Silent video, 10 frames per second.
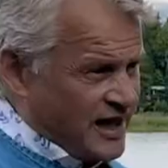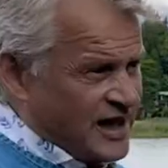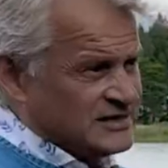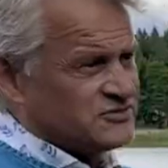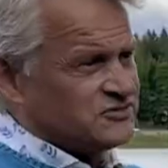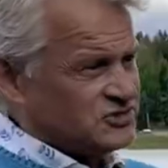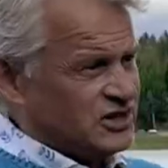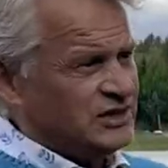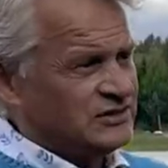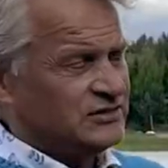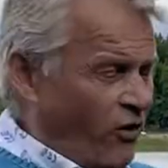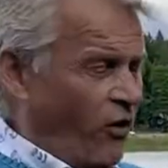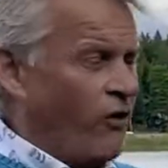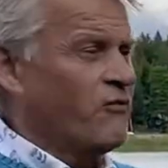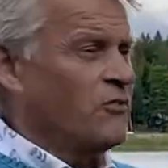as a result
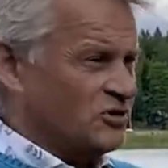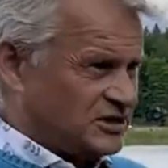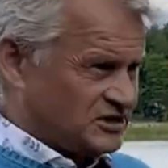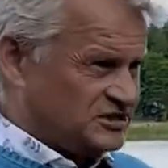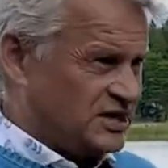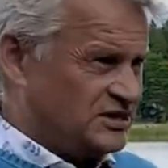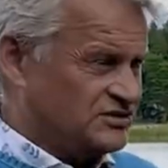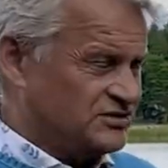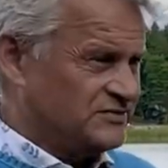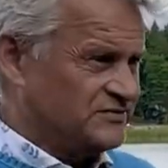of modernization